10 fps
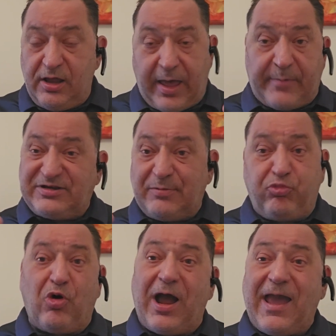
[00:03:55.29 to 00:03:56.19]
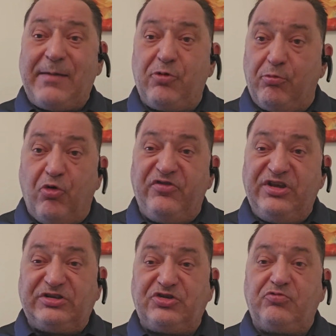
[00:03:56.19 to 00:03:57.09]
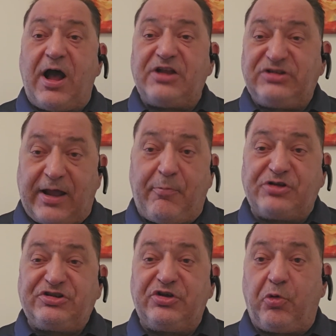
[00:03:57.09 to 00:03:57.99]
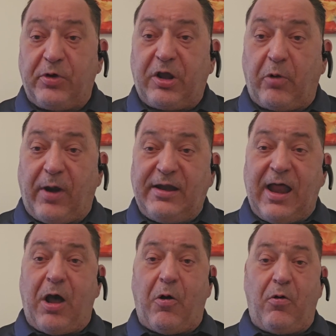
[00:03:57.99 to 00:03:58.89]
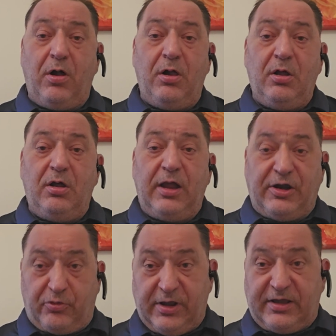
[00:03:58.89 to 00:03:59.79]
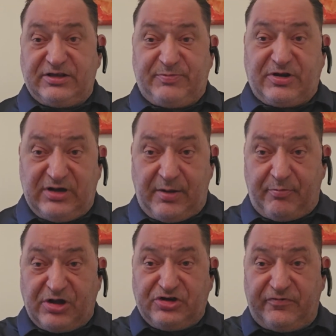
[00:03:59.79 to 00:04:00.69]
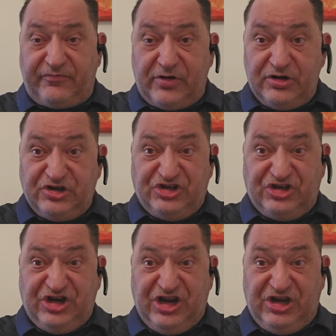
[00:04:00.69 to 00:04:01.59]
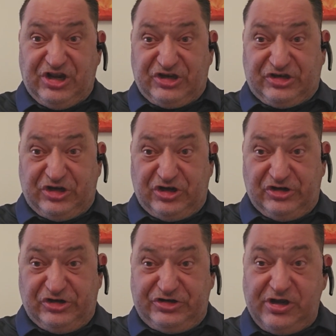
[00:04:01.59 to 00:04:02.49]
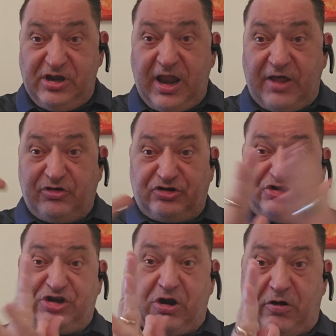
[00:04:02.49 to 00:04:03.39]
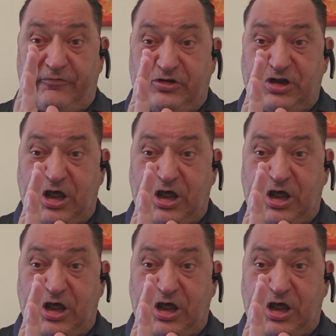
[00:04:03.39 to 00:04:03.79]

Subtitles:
Amazon Prime, or movies that you watch? Like I'm watching Eureka right now, and Eureka is basically a bunch of geniuses, and there's a sheriff in